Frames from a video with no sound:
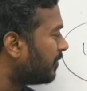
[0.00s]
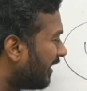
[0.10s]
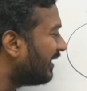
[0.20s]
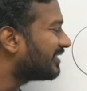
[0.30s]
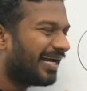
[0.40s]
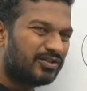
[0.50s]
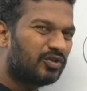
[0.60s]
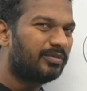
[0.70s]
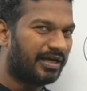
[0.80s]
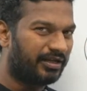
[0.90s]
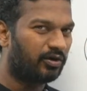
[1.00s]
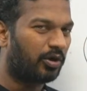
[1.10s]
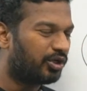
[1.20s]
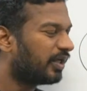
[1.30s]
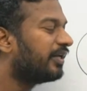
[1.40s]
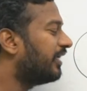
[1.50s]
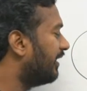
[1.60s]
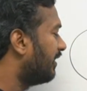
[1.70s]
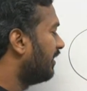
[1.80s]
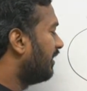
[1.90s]
At least assume that your question
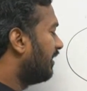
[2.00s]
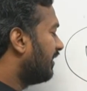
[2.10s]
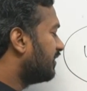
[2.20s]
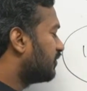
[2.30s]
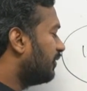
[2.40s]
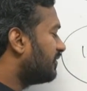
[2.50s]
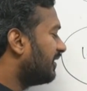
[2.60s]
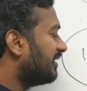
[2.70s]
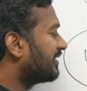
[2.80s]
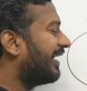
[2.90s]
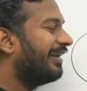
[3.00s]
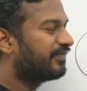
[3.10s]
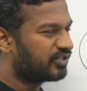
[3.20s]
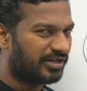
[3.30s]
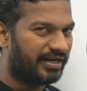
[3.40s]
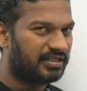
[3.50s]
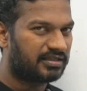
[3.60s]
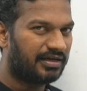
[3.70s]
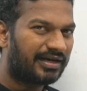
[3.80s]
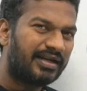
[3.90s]
here is using this kind of strategy.
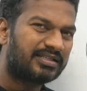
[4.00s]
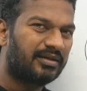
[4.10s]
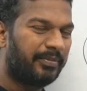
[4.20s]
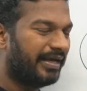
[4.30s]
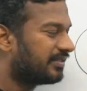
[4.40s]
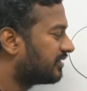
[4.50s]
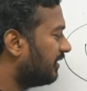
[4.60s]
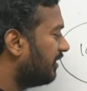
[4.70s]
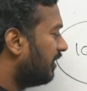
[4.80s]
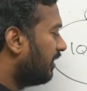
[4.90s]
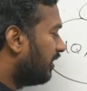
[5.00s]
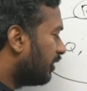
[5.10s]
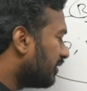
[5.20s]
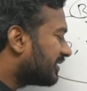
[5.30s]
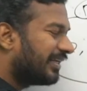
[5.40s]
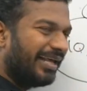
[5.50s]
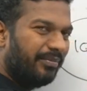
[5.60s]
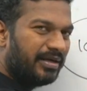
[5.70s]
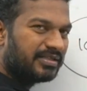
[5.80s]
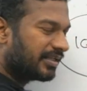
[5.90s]
At least in BST, you insert
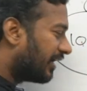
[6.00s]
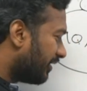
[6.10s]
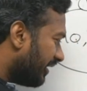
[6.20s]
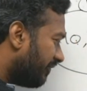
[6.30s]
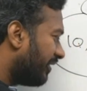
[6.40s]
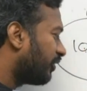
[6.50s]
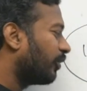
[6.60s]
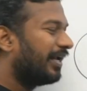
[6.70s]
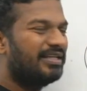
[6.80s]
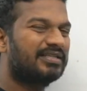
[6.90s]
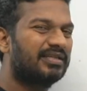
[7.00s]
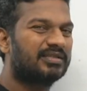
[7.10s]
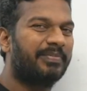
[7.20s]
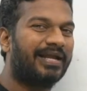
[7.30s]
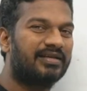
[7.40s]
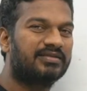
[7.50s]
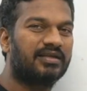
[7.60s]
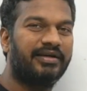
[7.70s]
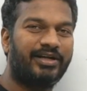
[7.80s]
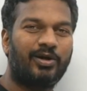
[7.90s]
elements now, even to adjust this
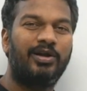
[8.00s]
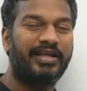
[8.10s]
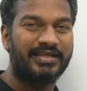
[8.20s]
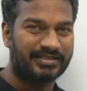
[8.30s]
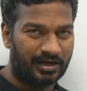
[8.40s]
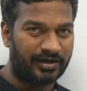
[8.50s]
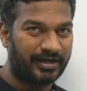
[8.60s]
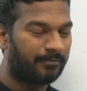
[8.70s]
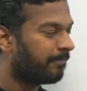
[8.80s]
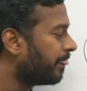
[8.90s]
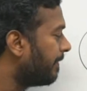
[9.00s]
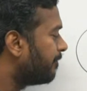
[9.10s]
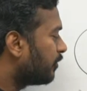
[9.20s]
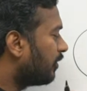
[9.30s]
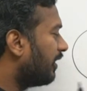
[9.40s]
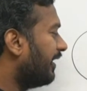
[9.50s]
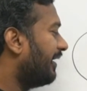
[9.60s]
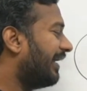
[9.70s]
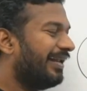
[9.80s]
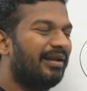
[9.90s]
balancing, it all takes log n. Totally
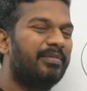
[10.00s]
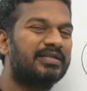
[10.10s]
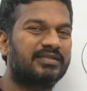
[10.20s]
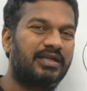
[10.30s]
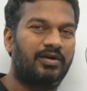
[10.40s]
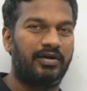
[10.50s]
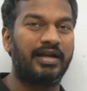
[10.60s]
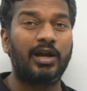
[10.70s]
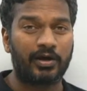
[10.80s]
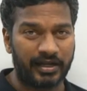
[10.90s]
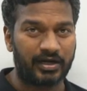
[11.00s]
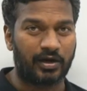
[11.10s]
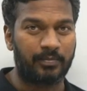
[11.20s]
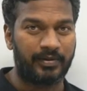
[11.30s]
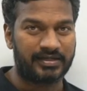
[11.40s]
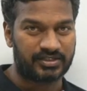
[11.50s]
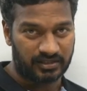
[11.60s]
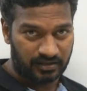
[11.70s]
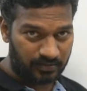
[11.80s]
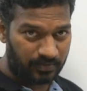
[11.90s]
n elements now, n log n
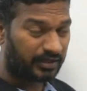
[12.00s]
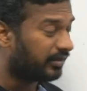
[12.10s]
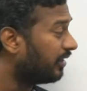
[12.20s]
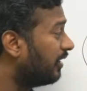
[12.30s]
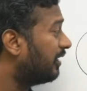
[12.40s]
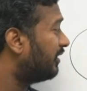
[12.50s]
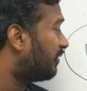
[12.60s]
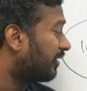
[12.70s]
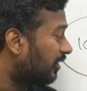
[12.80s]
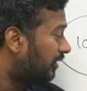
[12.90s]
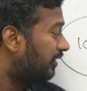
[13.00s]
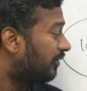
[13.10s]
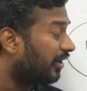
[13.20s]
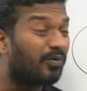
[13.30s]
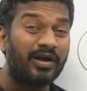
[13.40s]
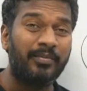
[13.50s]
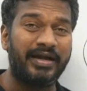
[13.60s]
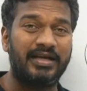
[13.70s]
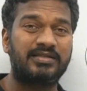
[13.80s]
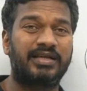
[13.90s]
complexity. But your
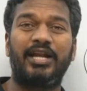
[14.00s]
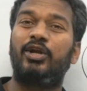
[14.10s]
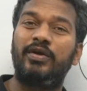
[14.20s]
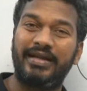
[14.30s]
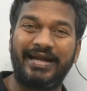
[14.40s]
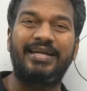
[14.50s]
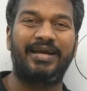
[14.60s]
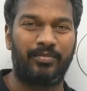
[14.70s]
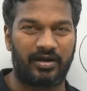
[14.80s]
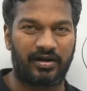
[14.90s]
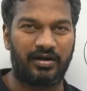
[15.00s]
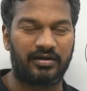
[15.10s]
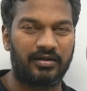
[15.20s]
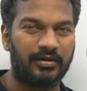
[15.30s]
requirement is, can you do in n time or not?